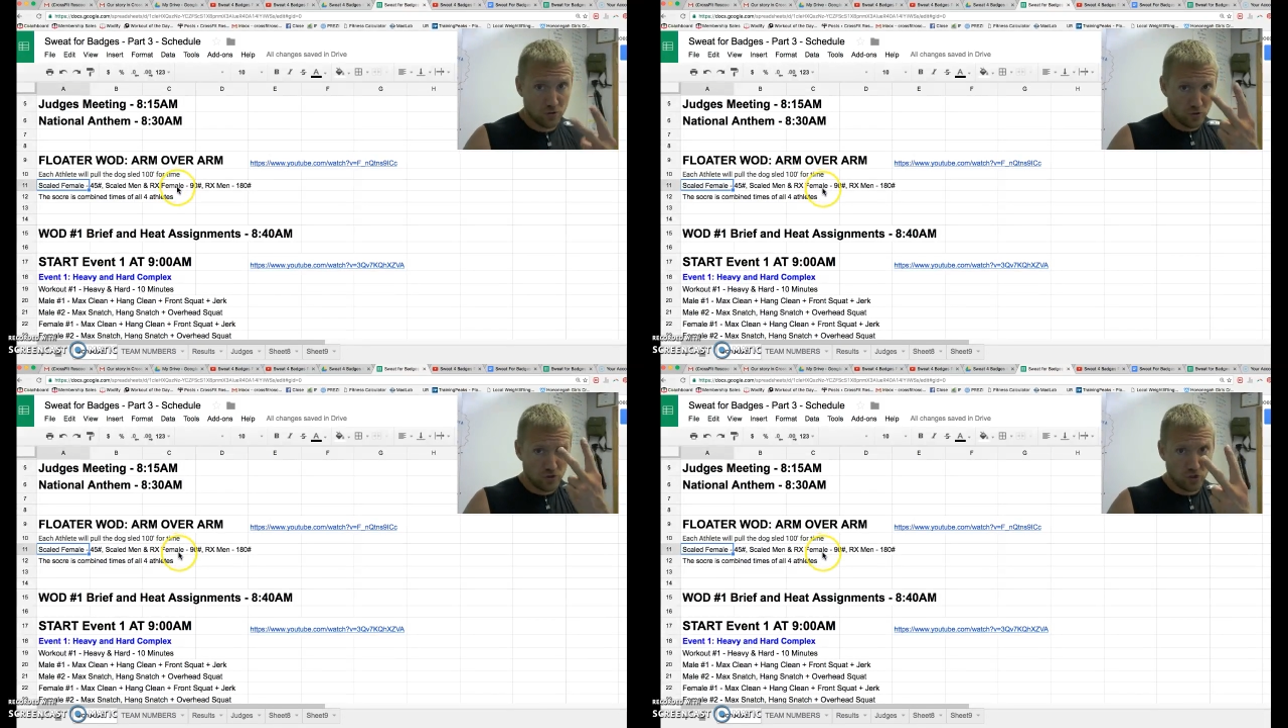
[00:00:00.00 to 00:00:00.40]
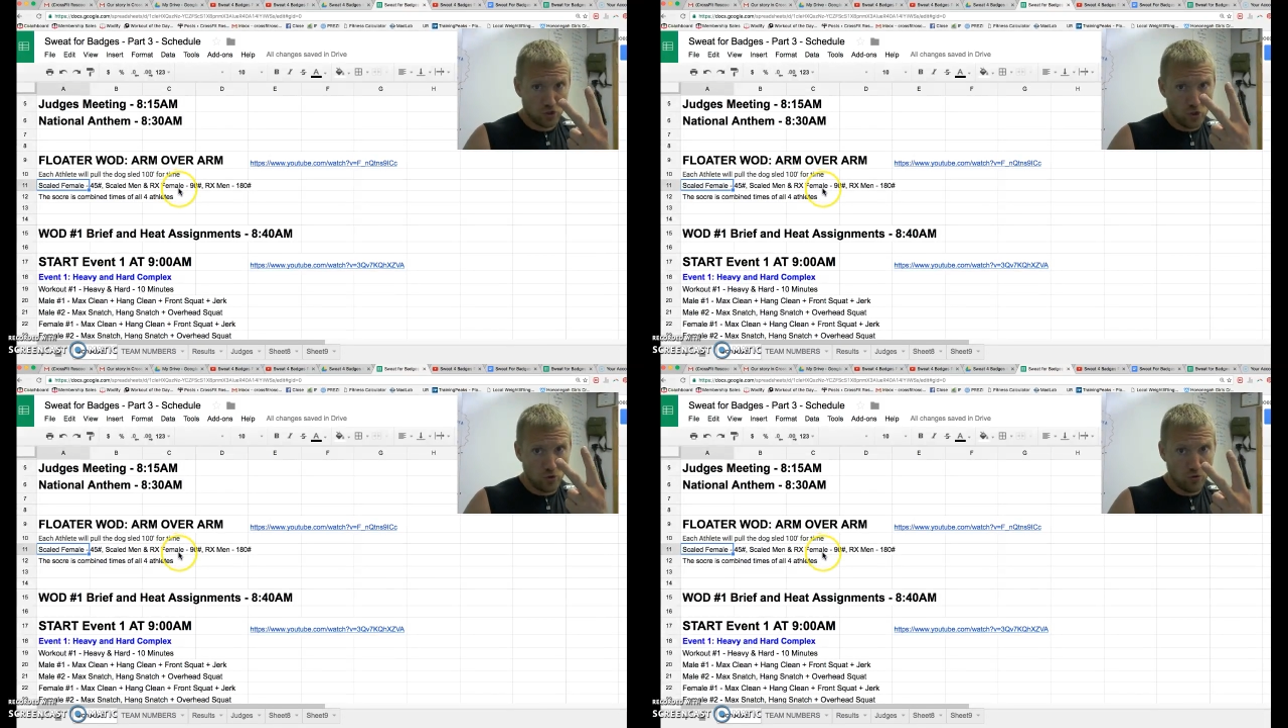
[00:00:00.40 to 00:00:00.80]
you're using
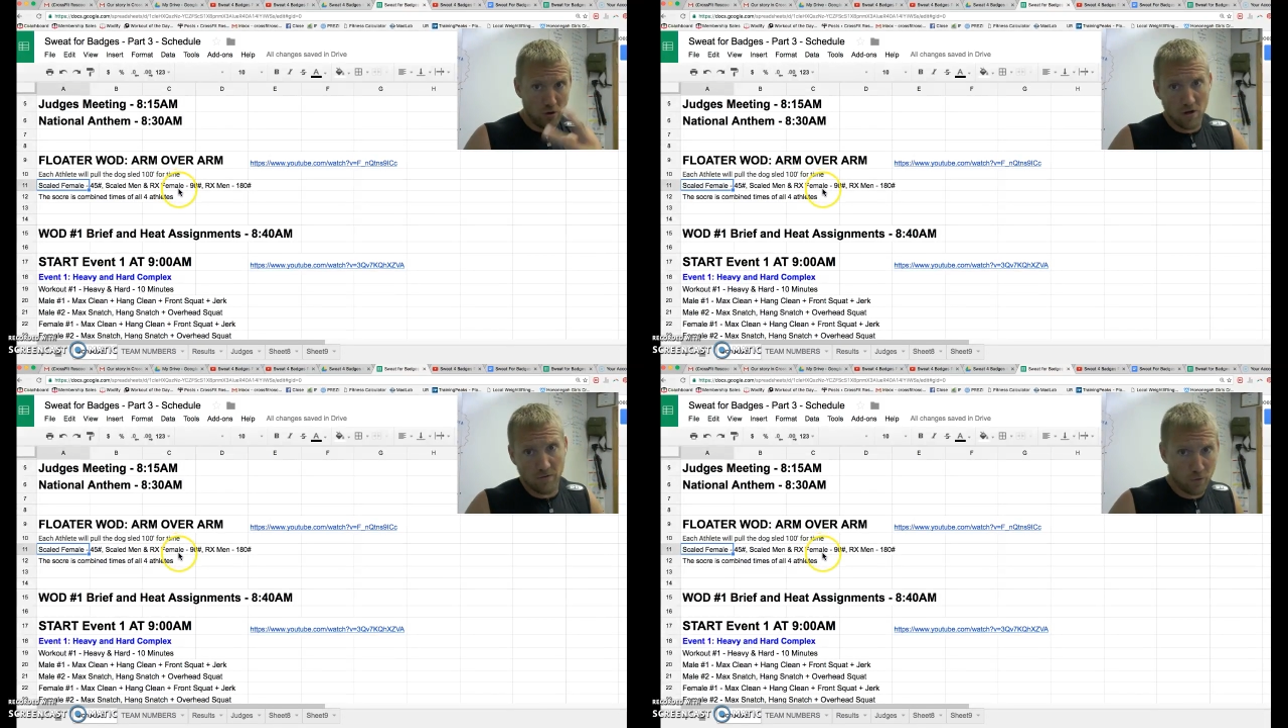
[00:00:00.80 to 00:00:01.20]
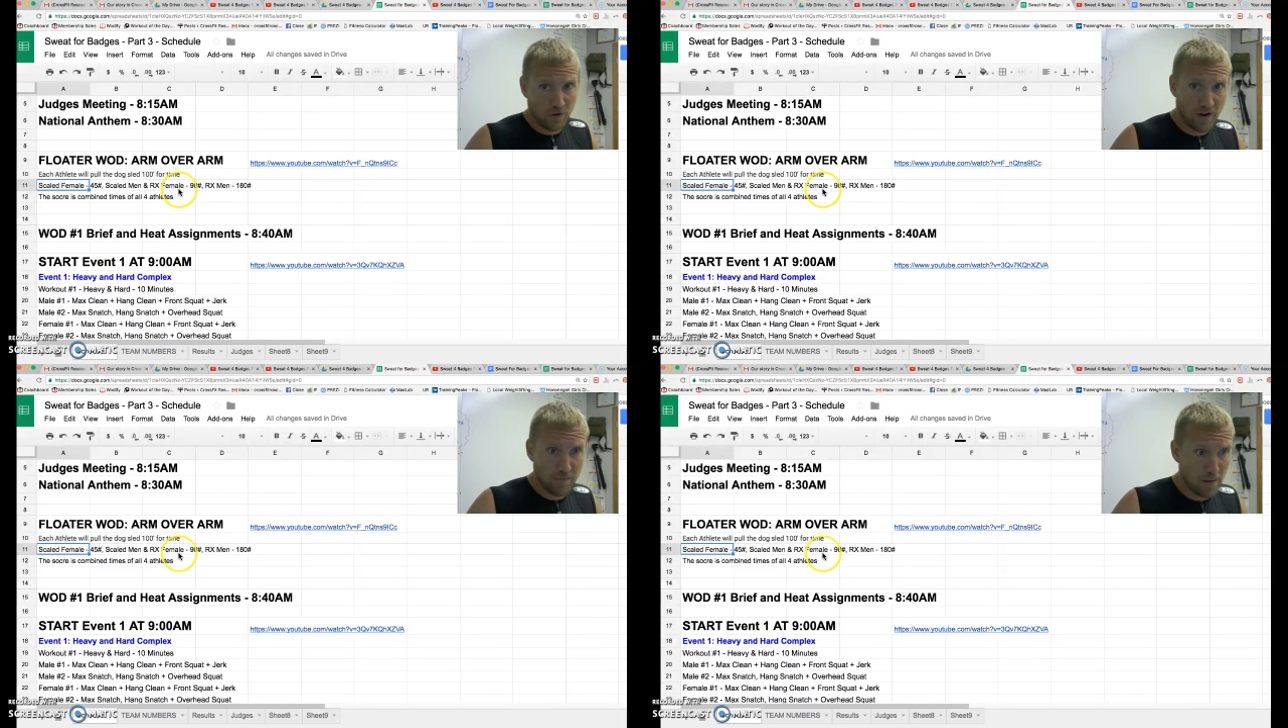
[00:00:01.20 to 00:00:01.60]
two
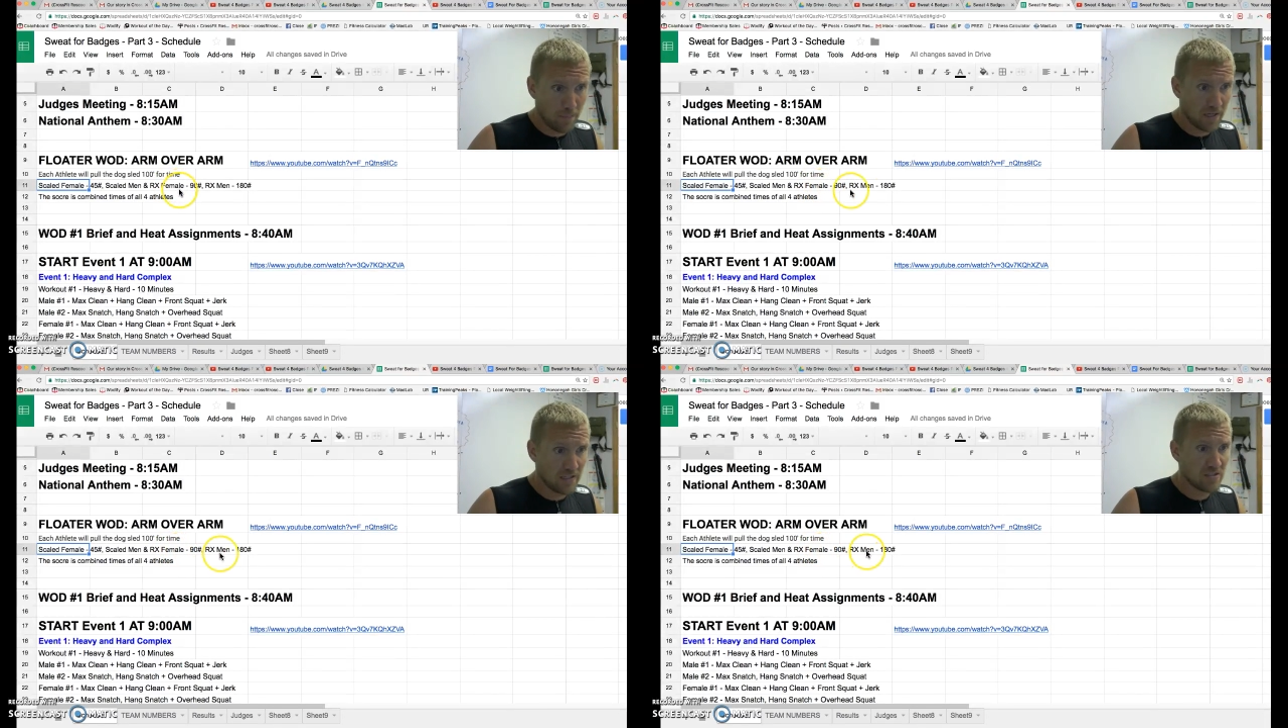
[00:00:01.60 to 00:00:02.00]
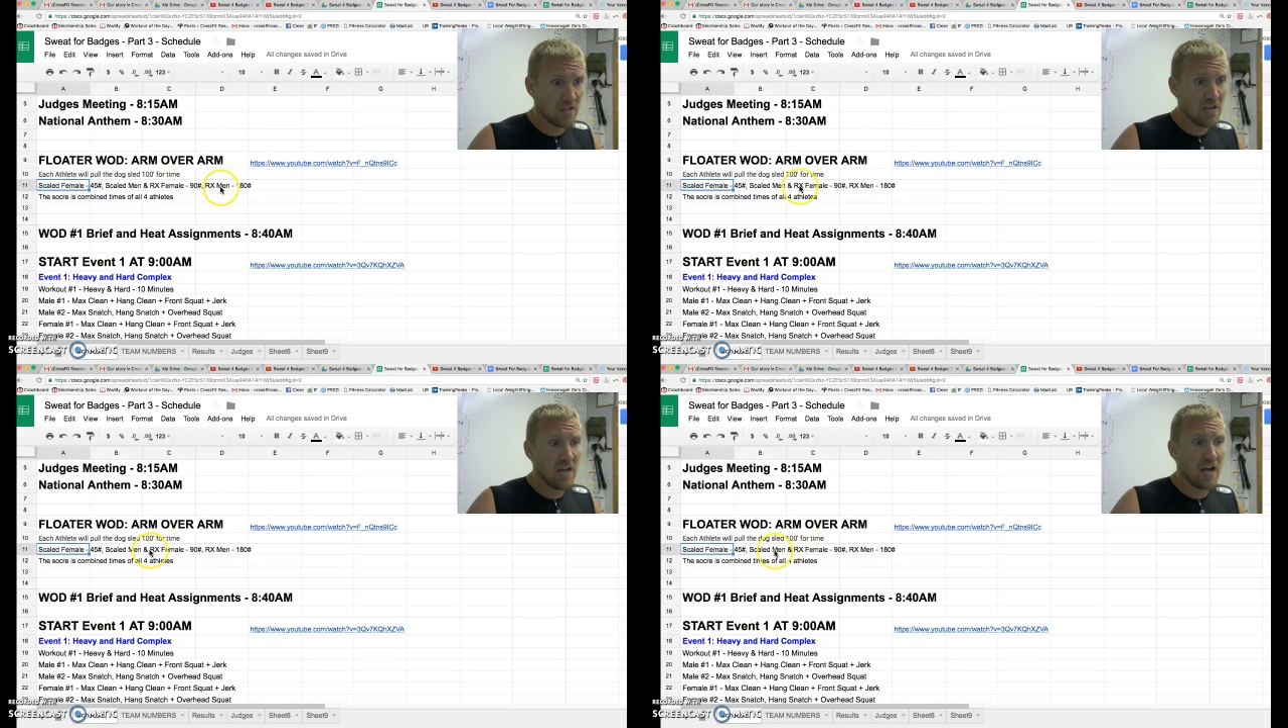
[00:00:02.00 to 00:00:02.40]
45-pound plates.
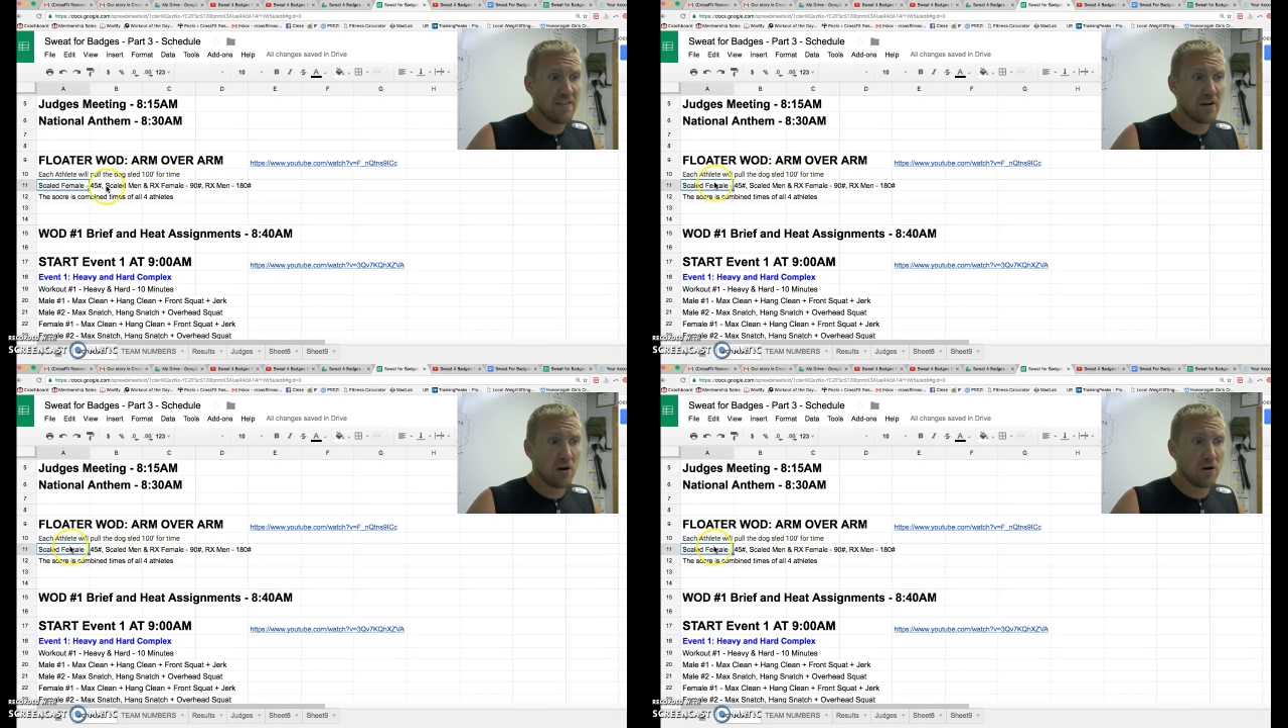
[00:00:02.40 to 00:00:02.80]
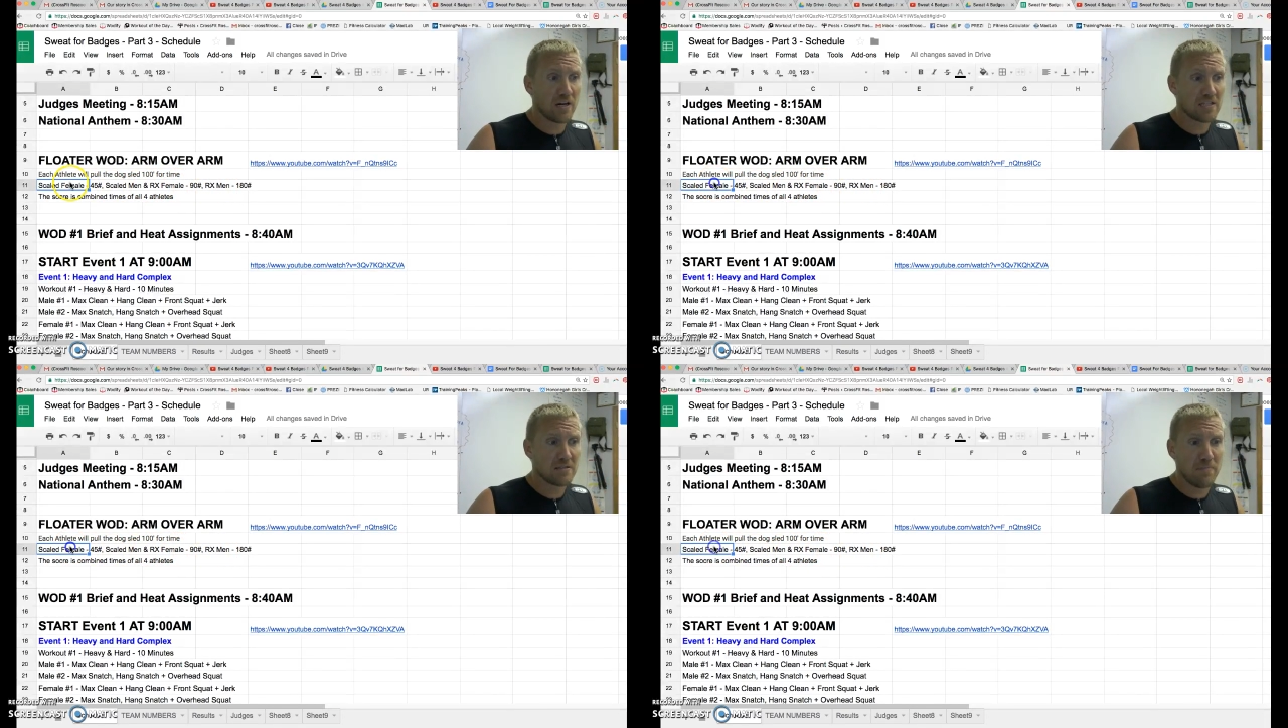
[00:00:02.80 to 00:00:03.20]
And then
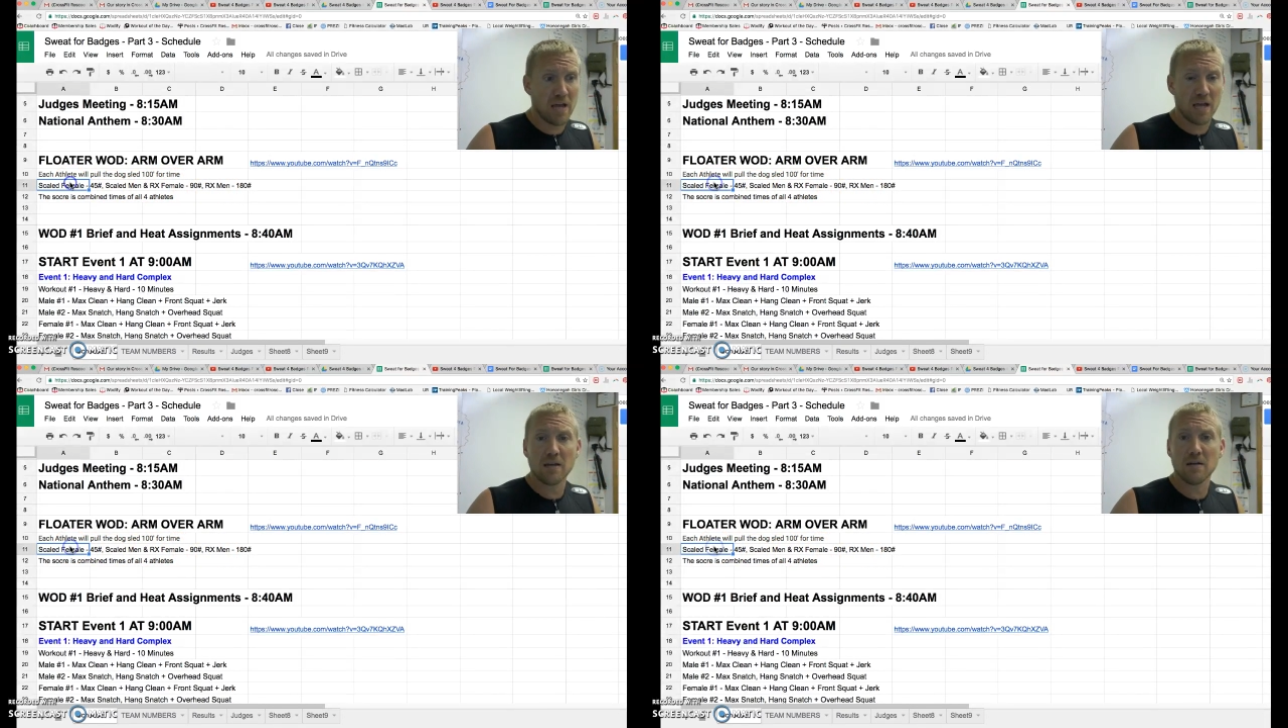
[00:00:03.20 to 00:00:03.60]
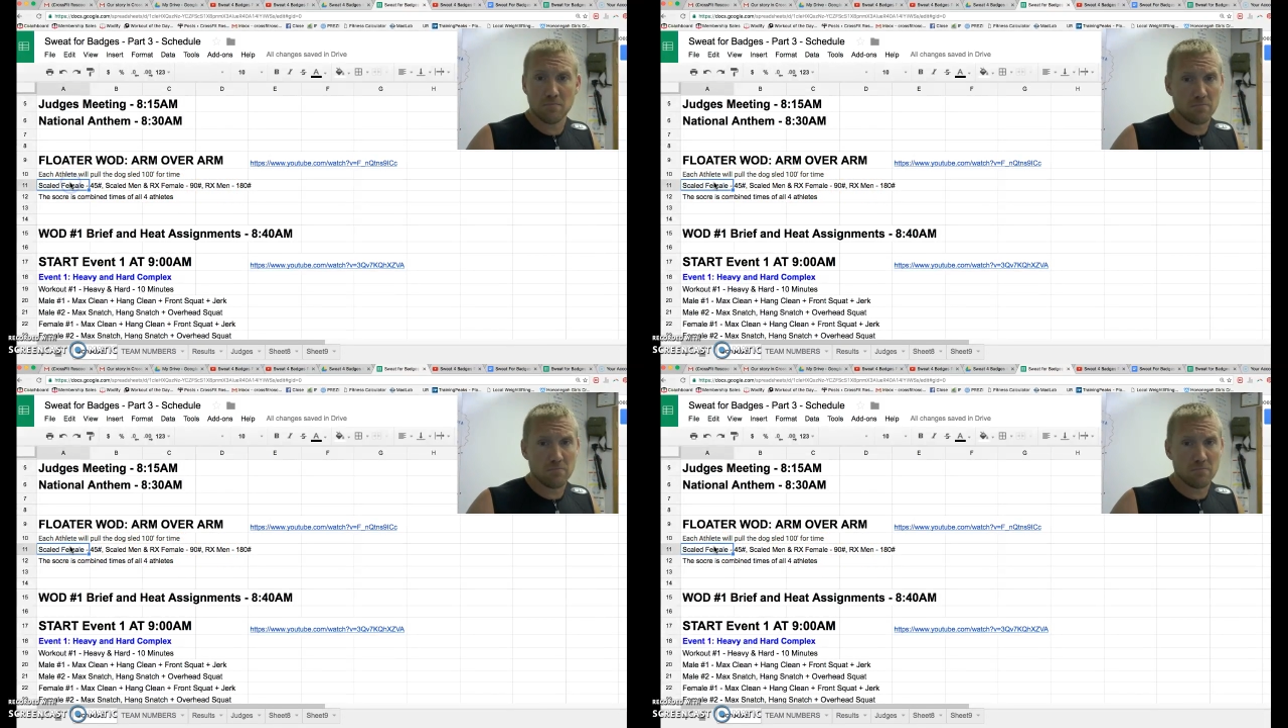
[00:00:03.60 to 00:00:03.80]
RX men,